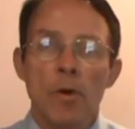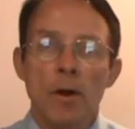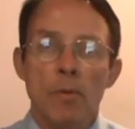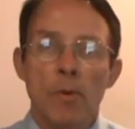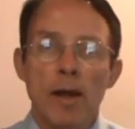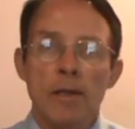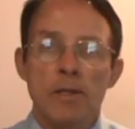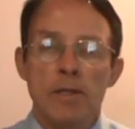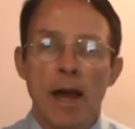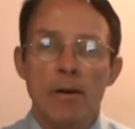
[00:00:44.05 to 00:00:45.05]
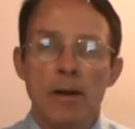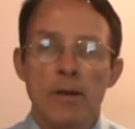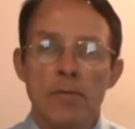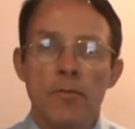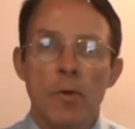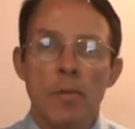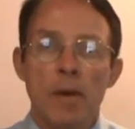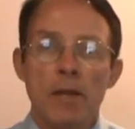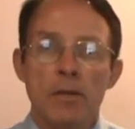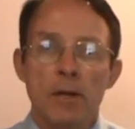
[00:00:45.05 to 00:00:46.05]
we're going to break this down into four
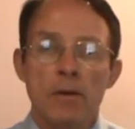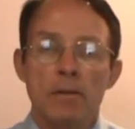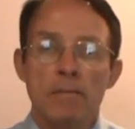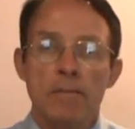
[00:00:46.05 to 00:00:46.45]
basic